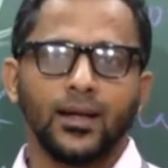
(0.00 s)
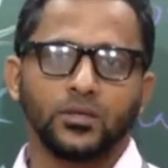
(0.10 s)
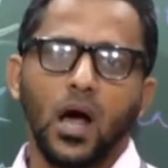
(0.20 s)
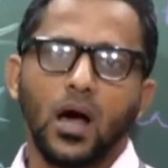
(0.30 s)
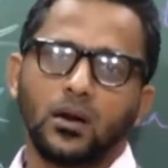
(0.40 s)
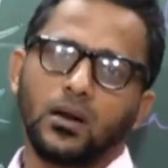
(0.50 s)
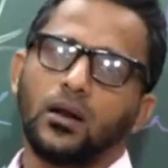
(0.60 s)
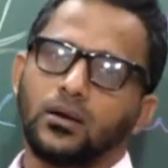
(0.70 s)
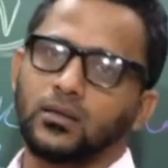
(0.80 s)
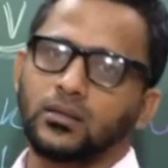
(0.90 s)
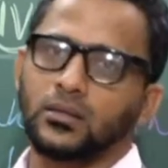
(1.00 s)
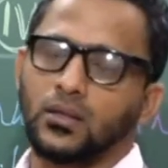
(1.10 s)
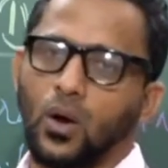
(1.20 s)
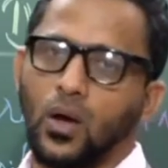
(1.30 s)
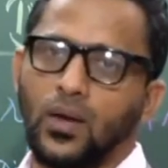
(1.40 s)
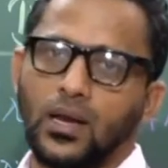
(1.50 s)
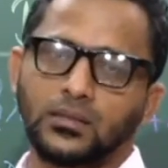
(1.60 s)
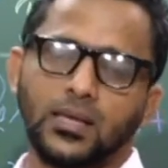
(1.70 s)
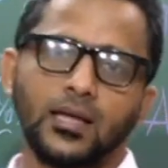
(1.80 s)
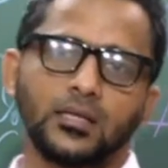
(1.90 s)
HR analytics, okay, when I
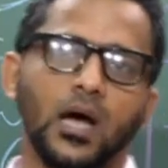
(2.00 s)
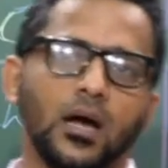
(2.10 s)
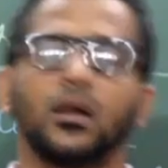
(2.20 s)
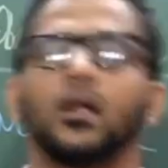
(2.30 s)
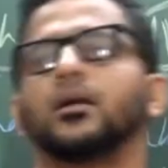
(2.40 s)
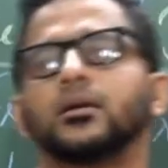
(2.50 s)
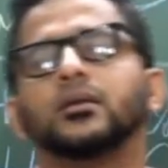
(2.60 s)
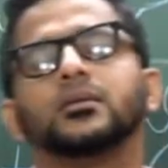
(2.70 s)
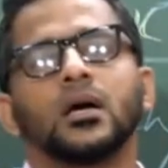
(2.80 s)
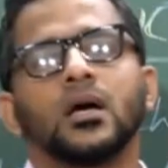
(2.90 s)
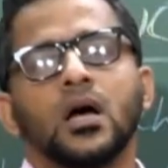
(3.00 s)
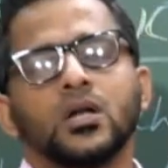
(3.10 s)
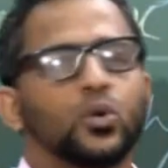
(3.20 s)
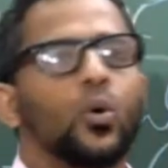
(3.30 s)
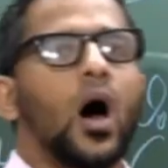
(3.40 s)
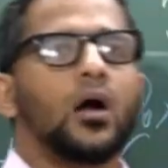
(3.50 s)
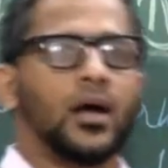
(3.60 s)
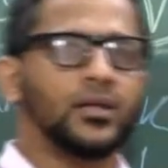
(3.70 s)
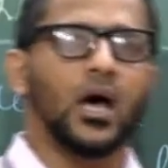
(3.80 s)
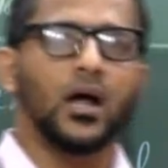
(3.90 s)
say HR analytics, to our
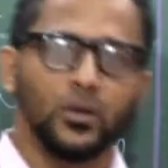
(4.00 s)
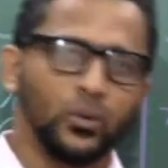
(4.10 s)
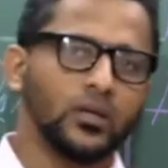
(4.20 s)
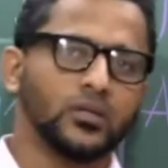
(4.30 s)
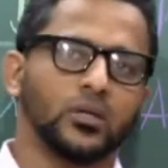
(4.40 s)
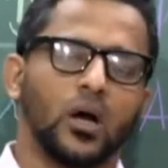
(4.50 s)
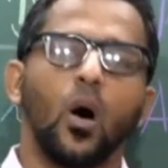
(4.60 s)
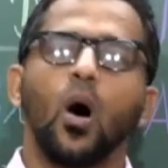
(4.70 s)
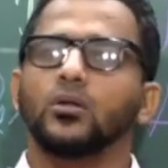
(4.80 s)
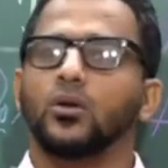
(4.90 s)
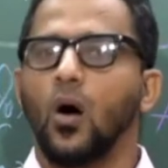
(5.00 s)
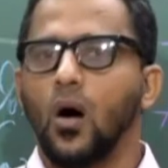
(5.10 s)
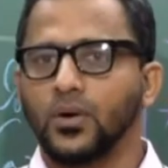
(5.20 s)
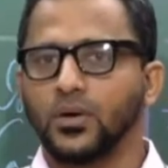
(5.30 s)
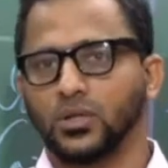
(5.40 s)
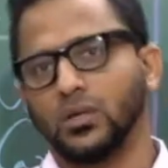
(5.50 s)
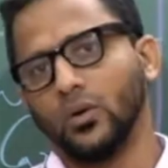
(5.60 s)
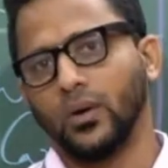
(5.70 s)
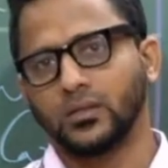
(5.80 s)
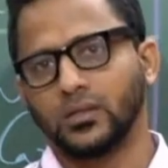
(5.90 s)
HR units or the operation
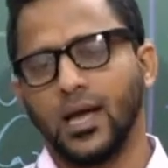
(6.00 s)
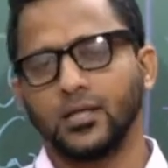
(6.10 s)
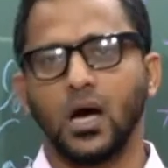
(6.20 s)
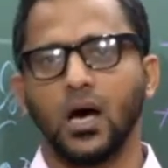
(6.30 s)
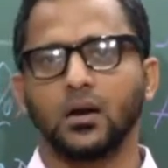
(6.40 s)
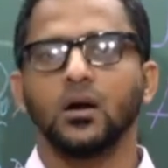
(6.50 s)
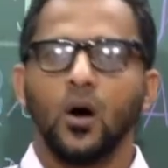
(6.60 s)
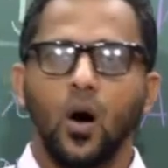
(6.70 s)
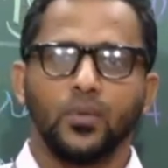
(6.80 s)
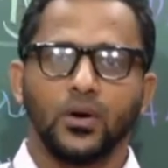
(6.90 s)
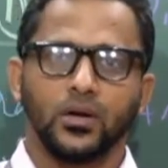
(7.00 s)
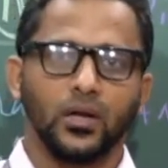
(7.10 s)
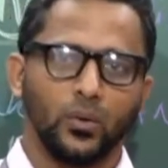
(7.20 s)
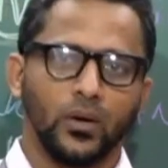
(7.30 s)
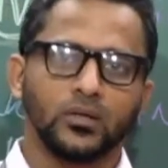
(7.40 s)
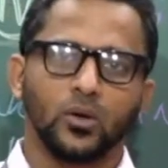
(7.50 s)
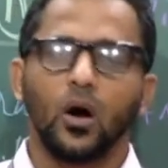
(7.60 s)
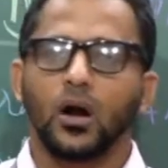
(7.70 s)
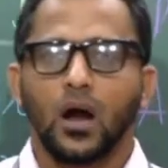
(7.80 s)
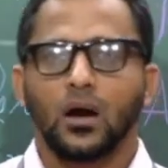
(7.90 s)
units, HR operating units
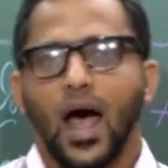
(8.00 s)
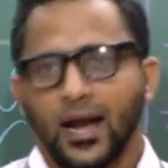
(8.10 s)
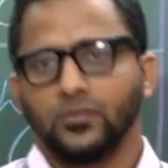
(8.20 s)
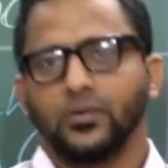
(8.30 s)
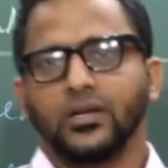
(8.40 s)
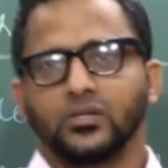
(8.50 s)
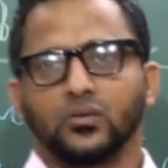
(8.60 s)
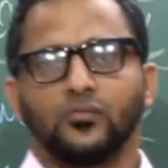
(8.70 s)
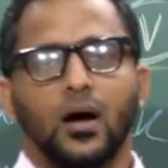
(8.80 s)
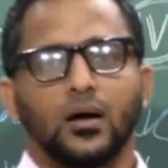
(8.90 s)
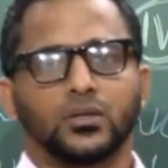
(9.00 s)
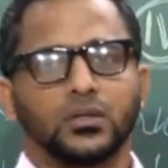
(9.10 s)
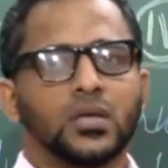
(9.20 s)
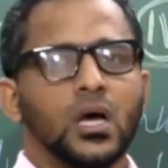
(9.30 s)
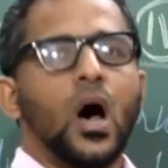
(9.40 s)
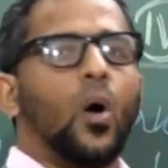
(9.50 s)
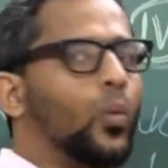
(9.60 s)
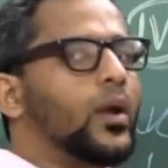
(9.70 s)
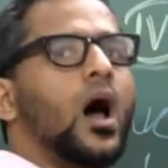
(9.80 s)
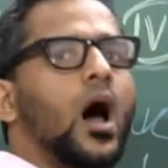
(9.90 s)
or our activities or the functions,
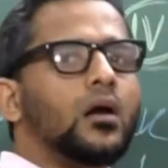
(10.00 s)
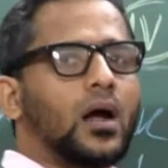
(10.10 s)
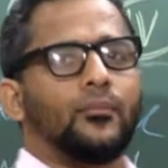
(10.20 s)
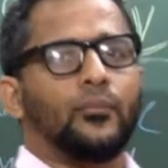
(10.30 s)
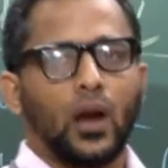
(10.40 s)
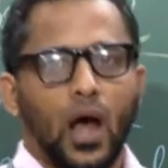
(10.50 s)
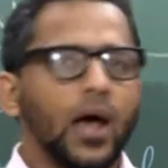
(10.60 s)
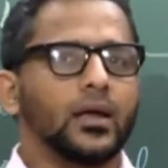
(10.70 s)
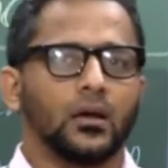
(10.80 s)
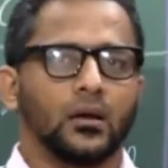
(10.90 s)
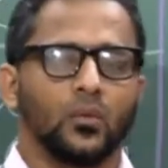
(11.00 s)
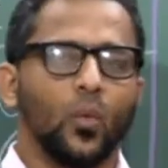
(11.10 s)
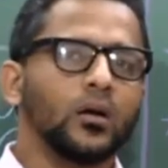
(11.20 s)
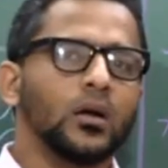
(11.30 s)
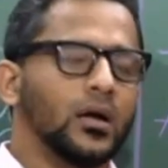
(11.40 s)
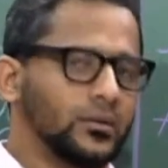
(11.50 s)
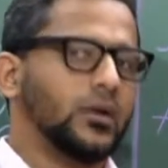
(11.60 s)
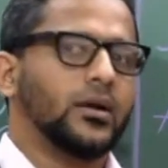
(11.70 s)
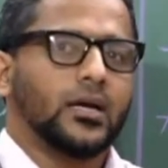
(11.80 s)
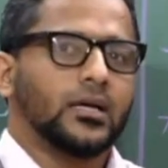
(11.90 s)
we are applying what? The
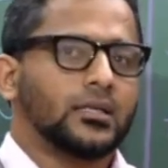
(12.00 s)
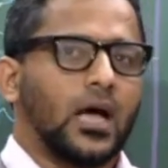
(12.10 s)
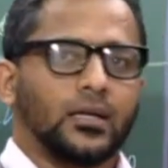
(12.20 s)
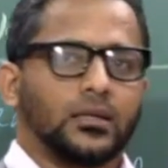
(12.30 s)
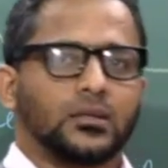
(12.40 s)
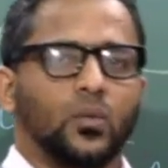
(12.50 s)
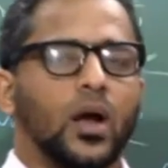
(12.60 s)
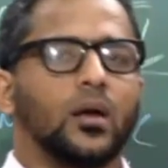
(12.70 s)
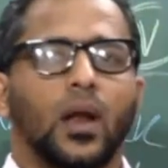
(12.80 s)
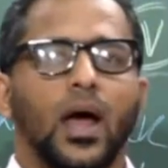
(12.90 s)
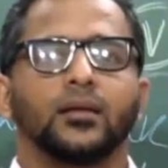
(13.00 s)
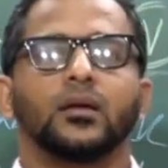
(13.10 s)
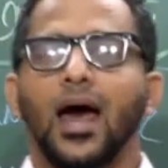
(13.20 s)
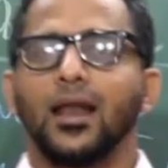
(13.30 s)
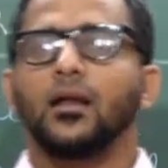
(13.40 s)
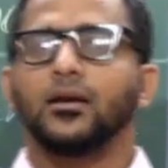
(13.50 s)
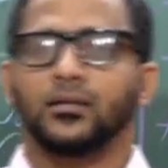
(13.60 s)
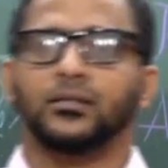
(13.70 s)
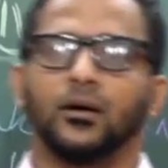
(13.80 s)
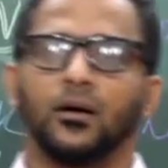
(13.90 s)
data science. We are applying the
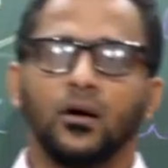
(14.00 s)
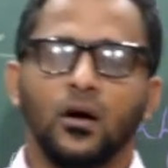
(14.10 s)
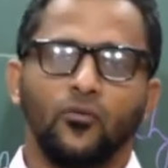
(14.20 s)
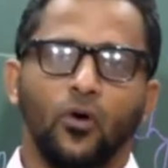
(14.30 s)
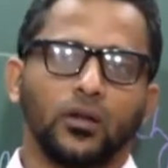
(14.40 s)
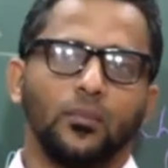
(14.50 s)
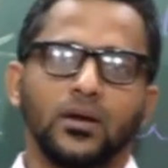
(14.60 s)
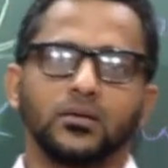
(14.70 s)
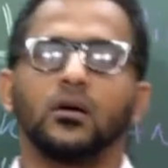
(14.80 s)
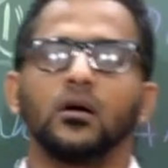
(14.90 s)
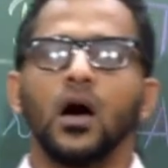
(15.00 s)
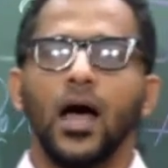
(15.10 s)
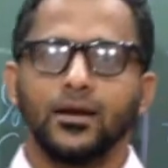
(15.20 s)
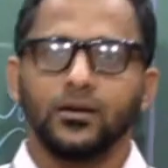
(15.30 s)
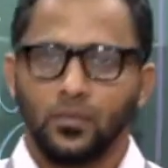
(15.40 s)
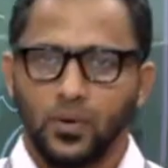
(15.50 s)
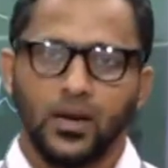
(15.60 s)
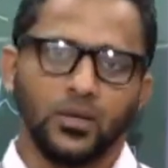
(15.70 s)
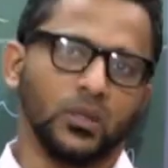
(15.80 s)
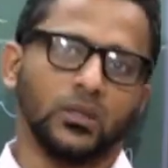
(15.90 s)
analytics here for the better
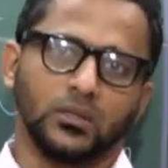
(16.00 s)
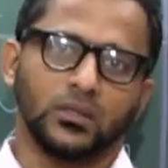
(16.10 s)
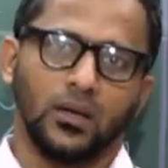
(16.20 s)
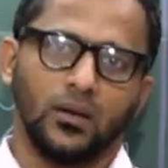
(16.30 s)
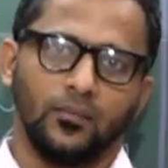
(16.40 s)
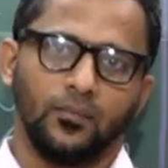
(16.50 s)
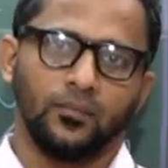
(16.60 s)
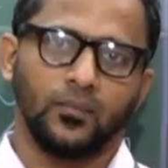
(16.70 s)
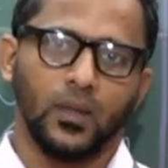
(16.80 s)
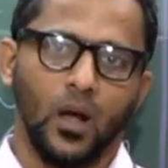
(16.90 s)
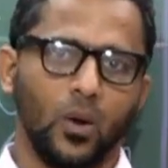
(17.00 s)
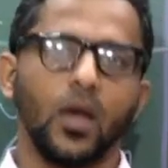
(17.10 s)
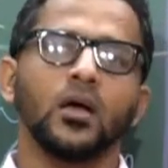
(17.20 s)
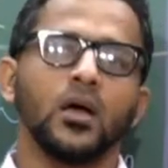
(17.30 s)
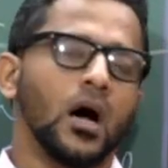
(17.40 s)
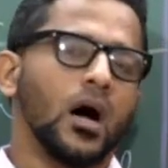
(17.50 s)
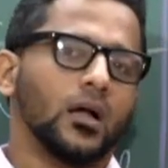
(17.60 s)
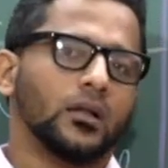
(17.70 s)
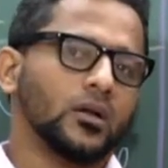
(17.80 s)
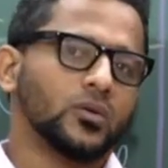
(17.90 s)
interpretations. Okay,
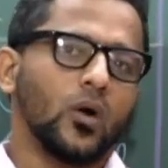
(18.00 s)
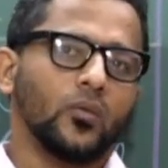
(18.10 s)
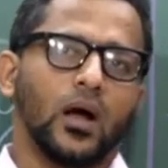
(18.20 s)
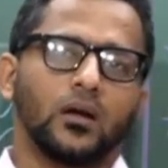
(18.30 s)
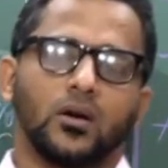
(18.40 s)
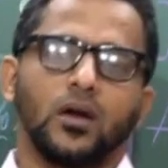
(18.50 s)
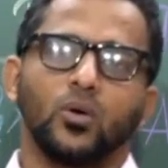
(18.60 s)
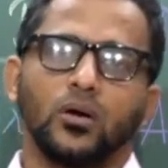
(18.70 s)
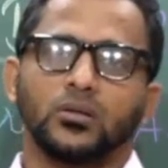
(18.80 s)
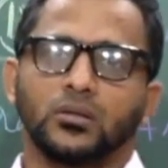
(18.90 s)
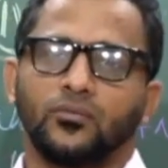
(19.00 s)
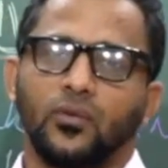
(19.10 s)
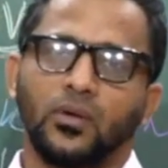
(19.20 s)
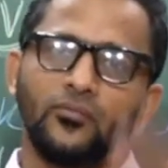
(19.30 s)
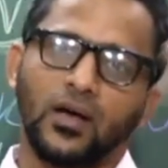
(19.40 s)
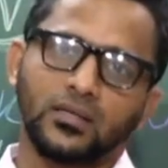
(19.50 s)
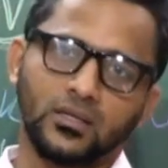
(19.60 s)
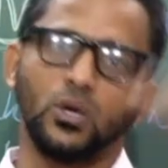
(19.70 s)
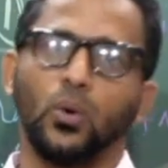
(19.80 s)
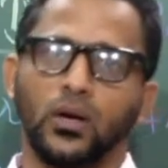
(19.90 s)
that is what we are trying to understand from the
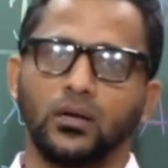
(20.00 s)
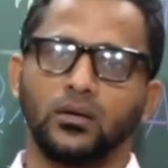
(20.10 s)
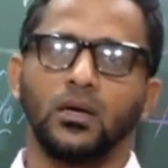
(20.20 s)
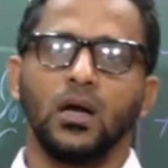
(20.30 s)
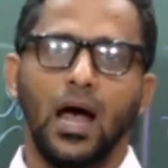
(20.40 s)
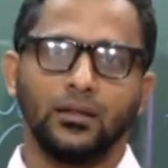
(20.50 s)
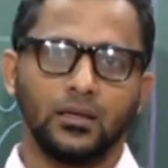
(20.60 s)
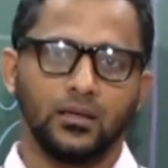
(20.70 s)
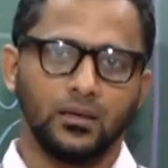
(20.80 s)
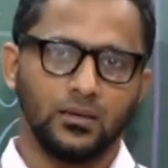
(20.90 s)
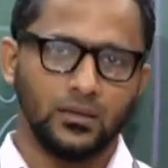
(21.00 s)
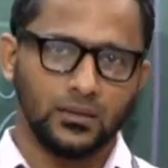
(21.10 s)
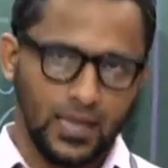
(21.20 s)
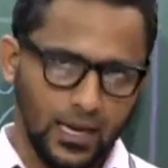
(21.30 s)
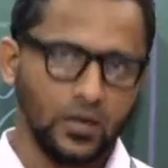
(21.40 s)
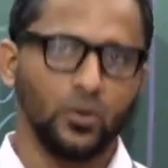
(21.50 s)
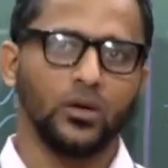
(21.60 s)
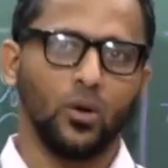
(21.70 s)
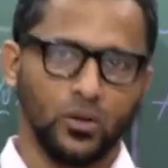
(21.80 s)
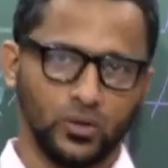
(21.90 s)
first unit and the second
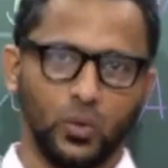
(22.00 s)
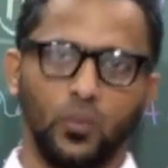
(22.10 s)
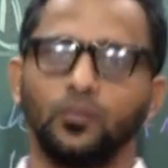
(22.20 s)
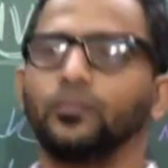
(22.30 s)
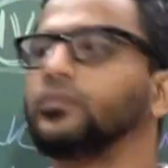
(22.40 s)
unit also.